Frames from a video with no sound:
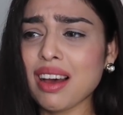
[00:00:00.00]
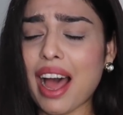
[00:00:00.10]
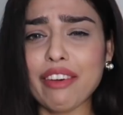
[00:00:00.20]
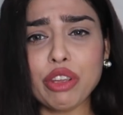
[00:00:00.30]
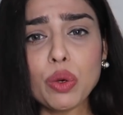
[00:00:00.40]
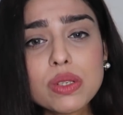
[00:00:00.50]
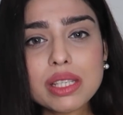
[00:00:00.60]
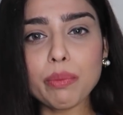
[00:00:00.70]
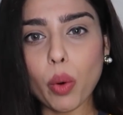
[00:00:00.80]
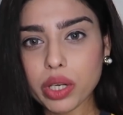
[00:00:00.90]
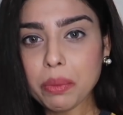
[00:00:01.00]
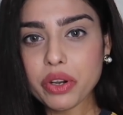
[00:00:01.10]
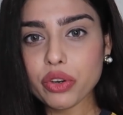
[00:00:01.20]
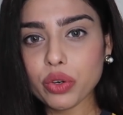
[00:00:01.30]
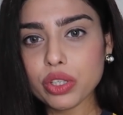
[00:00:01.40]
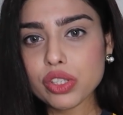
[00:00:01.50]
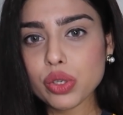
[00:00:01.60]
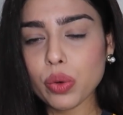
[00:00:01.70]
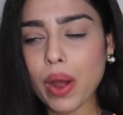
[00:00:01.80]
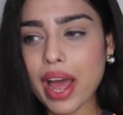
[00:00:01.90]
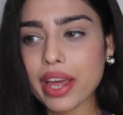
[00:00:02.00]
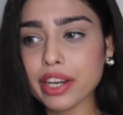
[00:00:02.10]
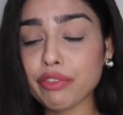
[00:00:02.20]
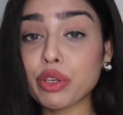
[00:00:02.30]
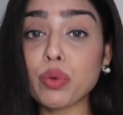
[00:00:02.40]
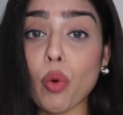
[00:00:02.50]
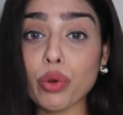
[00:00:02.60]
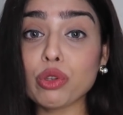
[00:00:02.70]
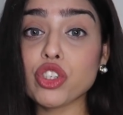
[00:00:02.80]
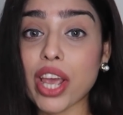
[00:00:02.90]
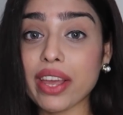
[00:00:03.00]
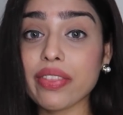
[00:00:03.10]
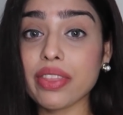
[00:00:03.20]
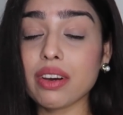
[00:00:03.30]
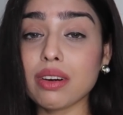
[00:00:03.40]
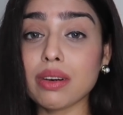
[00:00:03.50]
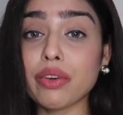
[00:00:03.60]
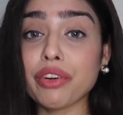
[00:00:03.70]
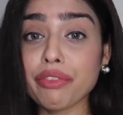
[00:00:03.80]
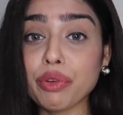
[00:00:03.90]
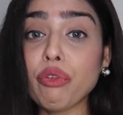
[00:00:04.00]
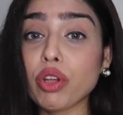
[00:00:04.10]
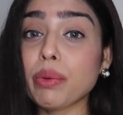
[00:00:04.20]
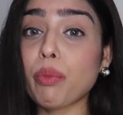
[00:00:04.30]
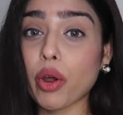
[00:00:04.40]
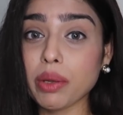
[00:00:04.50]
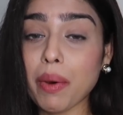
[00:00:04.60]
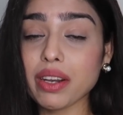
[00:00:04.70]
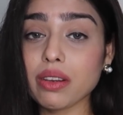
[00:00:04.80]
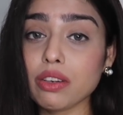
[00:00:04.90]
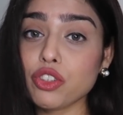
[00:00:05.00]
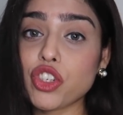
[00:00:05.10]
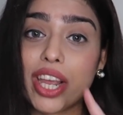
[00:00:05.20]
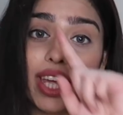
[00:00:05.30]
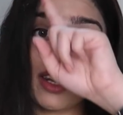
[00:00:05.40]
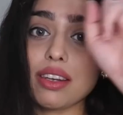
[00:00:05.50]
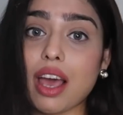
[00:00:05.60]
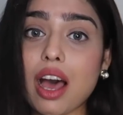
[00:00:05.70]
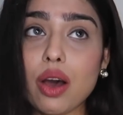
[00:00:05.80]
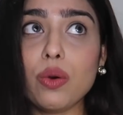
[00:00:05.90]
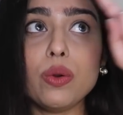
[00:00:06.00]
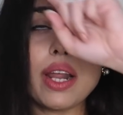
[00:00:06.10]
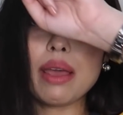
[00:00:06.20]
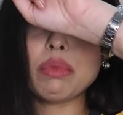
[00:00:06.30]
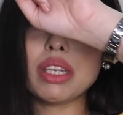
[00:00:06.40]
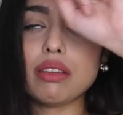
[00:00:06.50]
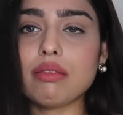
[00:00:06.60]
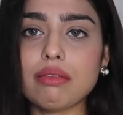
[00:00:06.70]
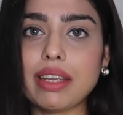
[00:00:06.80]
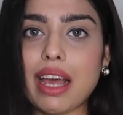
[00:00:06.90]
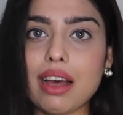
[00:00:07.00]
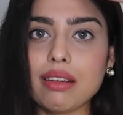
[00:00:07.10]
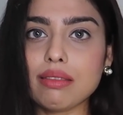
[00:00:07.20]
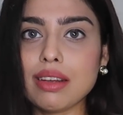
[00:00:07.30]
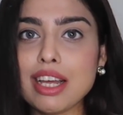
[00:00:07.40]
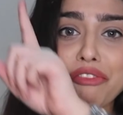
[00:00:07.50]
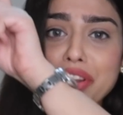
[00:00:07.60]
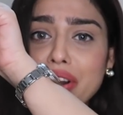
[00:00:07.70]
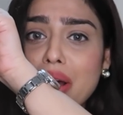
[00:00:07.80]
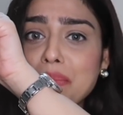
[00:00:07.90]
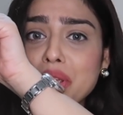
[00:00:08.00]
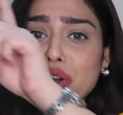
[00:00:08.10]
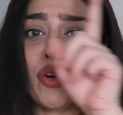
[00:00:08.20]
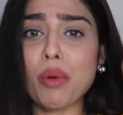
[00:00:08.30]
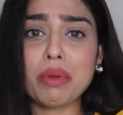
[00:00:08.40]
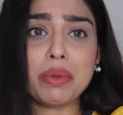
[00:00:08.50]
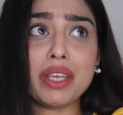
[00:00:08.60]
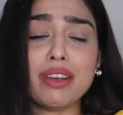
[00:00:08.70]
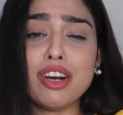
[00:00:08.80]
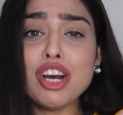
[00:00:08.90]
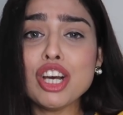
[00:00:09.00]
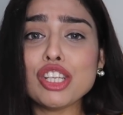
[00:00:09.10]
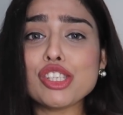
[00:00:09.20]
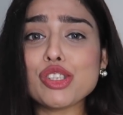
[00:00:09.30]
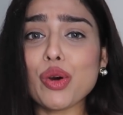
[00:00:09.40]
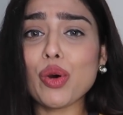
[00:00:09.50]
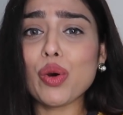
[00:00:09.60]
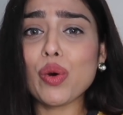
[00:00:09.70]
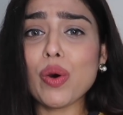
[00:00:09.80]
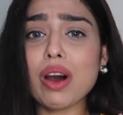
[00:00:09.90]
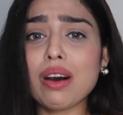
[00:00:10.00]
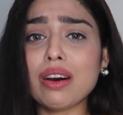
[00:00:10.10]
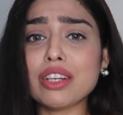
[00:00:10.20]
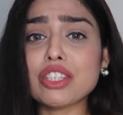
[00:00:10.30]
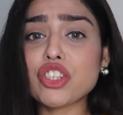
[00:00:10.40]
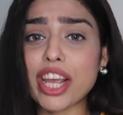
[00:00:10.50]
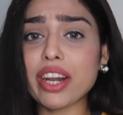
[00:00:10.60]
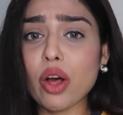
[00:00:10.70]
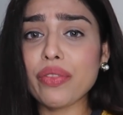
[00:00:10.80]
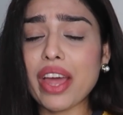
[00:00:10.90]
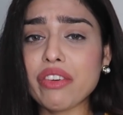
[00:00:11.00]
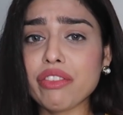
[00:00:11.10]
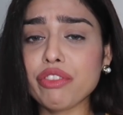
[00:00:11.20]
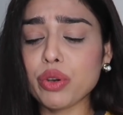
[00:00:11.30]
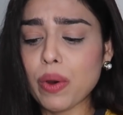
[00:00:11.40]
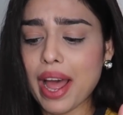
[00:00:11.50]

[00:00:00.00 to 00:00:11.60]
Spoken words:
I've used the body butter also, and if you want to check the review for the body butter, check it out. I mean, yeah, somewhere up here or maybe here. So check it out, that review.